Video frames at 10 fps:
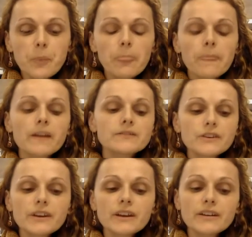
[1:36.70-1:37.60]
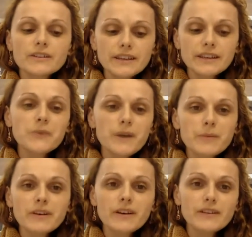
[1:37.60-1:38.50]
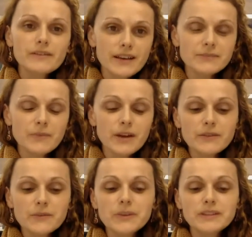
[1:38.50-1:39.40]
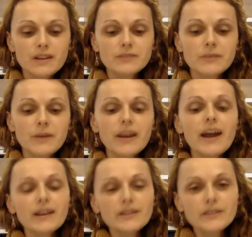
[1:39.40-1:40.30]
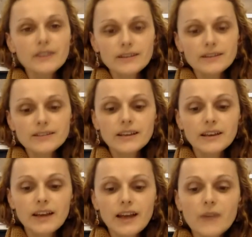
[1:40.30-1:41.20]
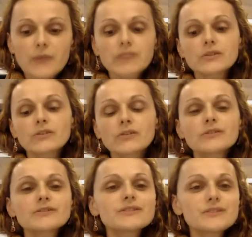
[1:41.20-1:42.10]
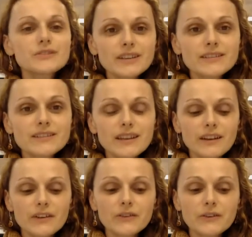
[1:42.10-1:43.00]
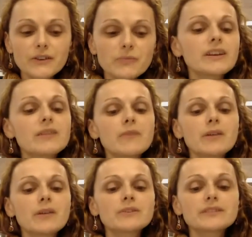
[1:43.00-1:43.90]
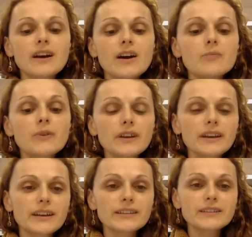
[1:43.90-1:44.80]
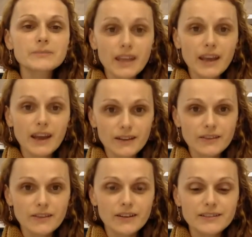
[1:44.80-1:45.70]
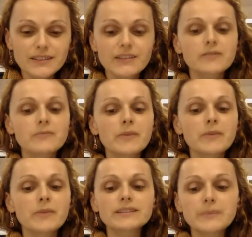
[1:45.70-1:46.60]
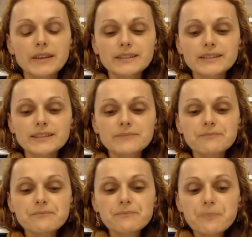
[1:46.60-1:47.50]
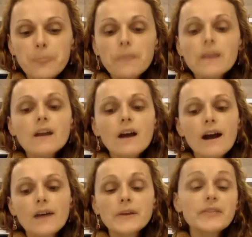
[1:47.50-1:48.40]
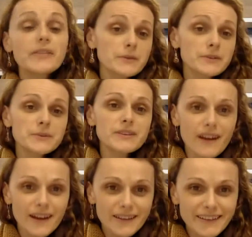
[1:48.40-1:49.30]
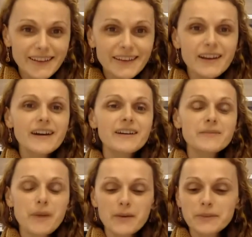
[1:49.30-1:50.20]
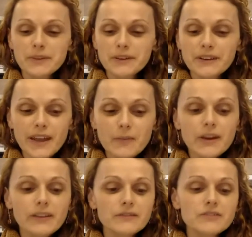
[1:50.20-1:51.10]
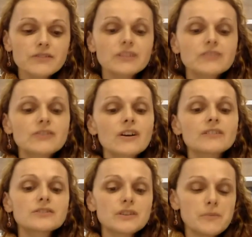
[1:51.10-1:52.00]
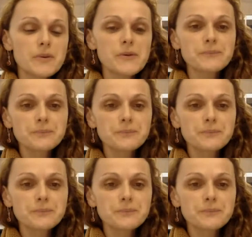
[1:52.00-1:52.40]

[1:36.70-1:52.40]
And during our second webinar last month, we talked about hackathons and how we can recruit students and other community members to help organize mini hackathons in our American spaces. And that was with Kylie Peppler, Gabriella Richard, and John Schimmel.